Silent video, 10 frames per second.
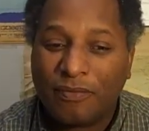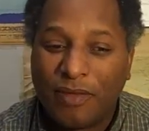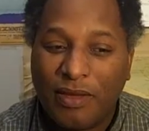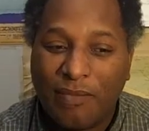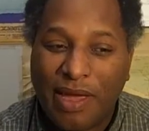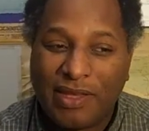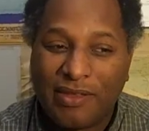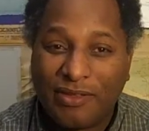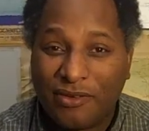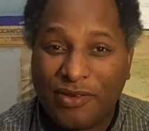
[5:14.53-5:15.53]
it might
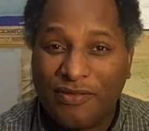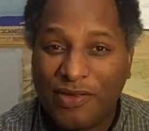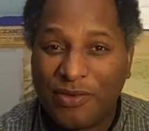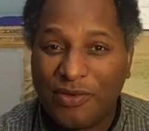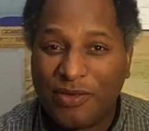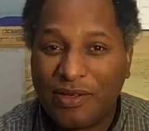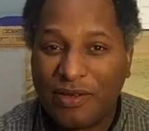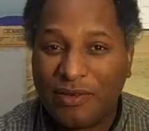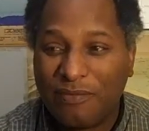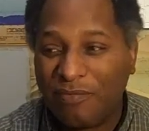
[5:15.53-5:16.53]
get 30 views.
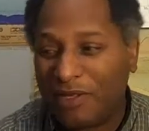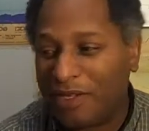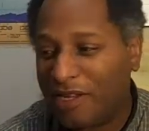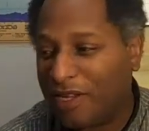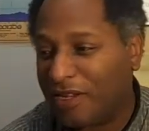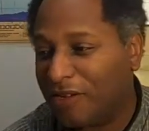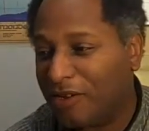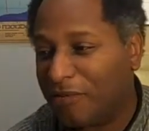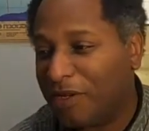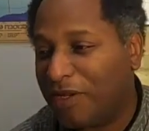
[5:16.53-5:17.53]
But then again, this
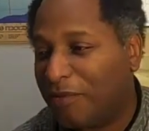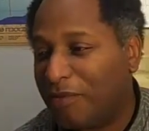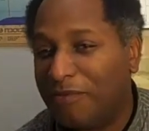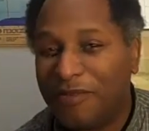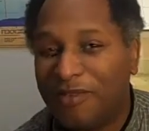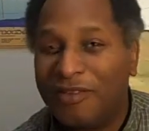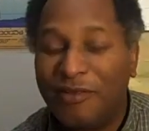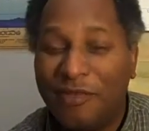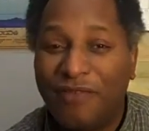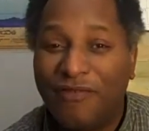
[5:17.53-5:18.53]
could be
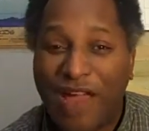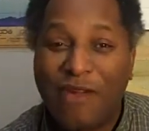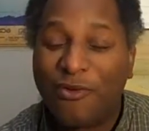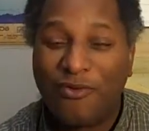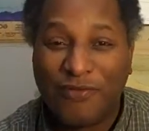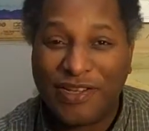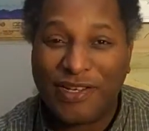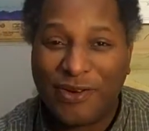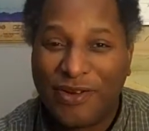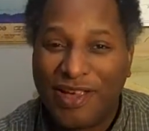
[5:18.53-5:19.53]
a viral
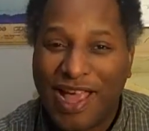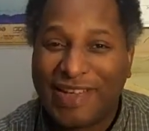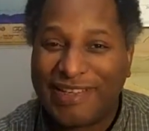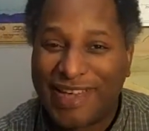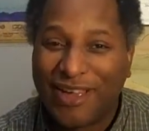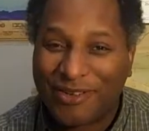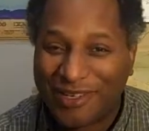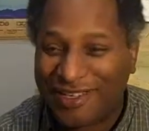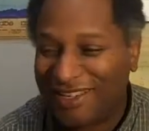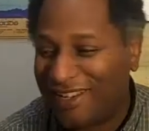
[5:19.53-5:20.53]
video. I doubt
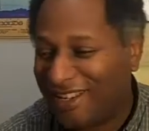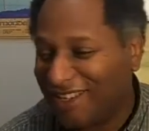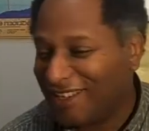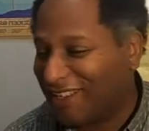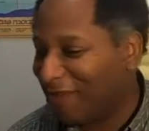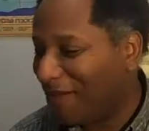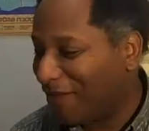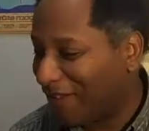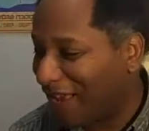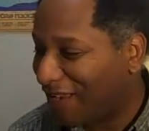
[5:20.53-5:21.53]
it, because I don't
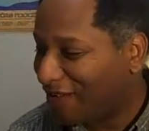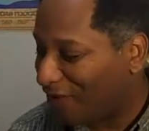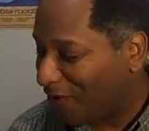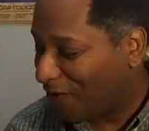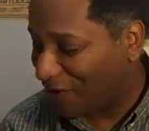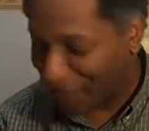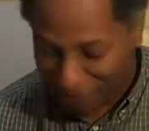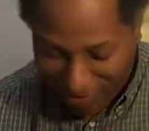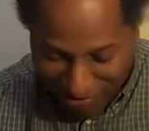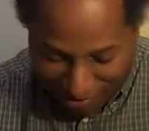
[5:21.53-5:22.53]
have cats falling.
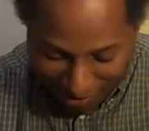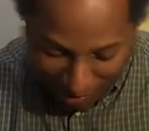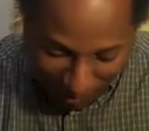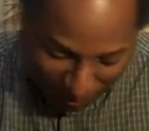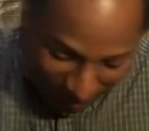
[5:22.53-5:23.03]
I could